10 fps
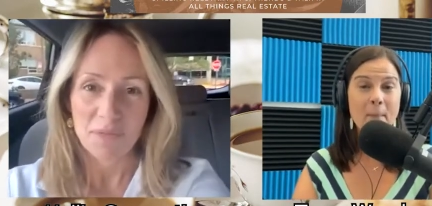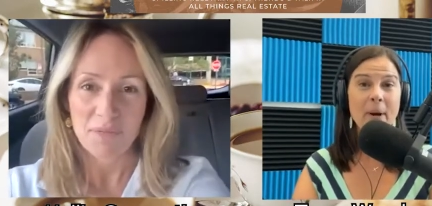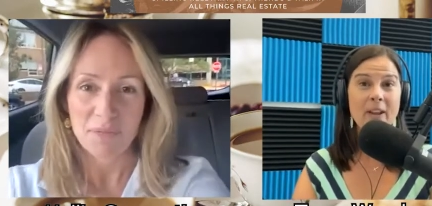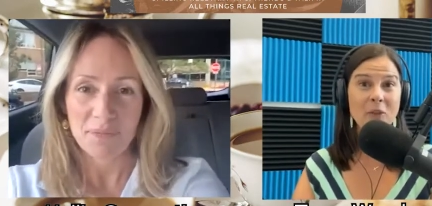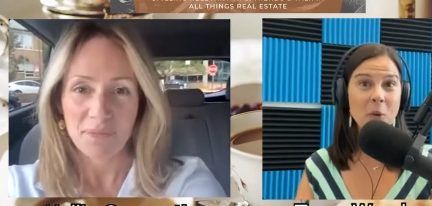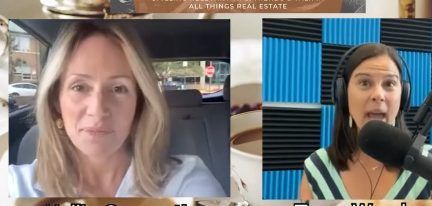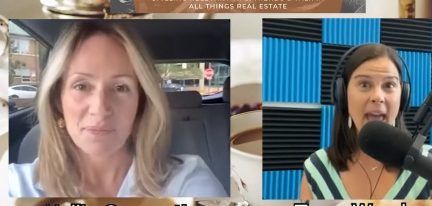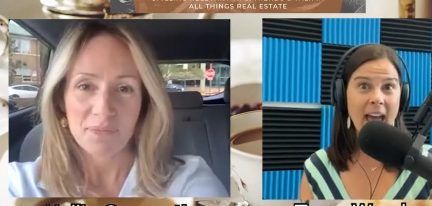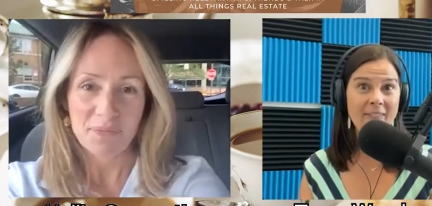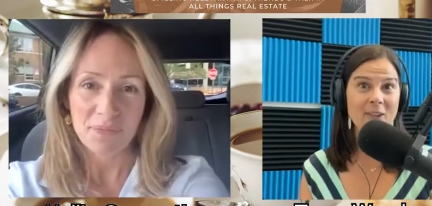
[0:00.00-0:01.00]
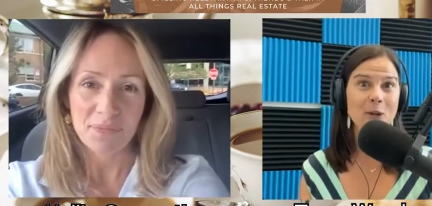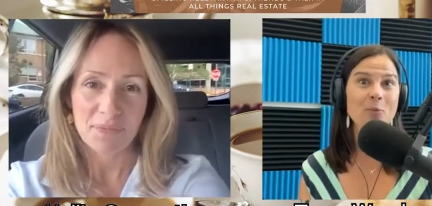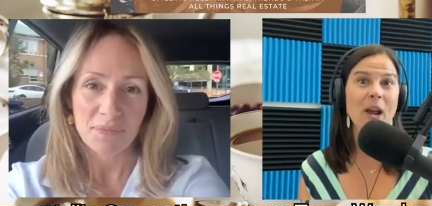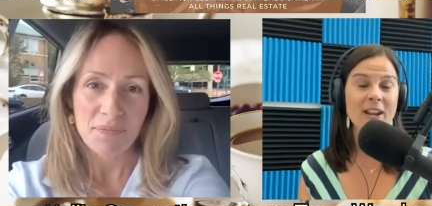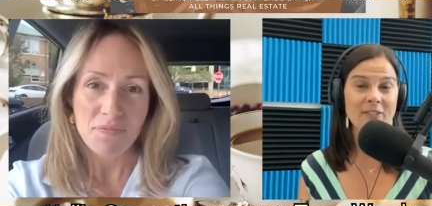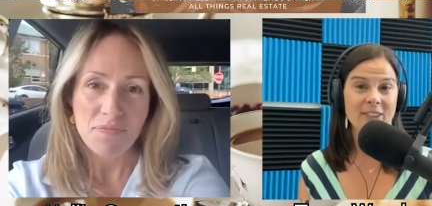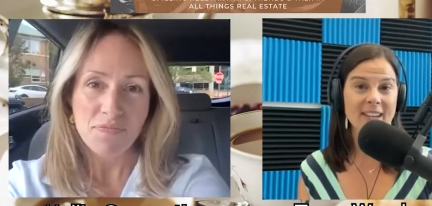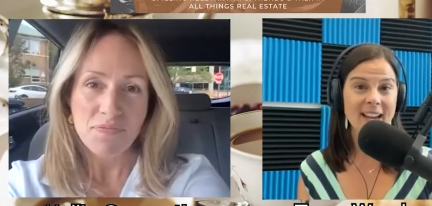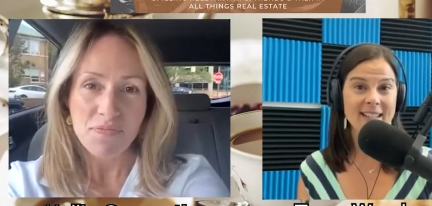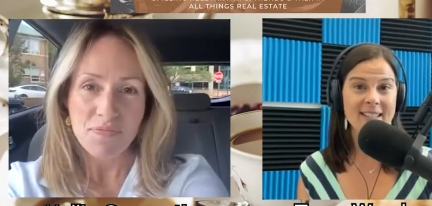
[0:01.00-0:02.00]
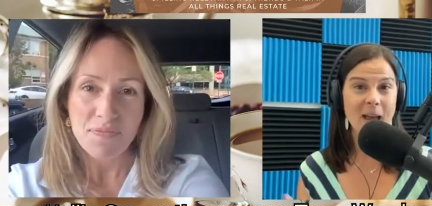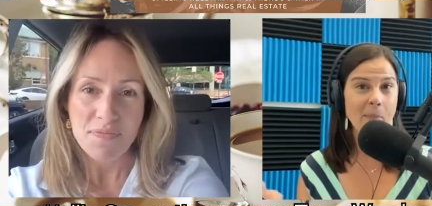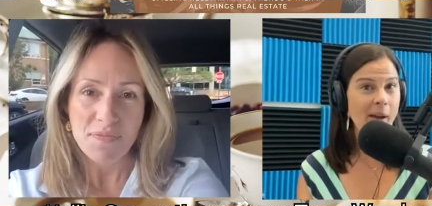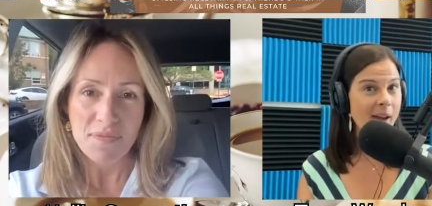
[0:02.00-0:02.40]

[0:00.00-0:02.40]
Speaker 1: But if you have and you're ready for the next step,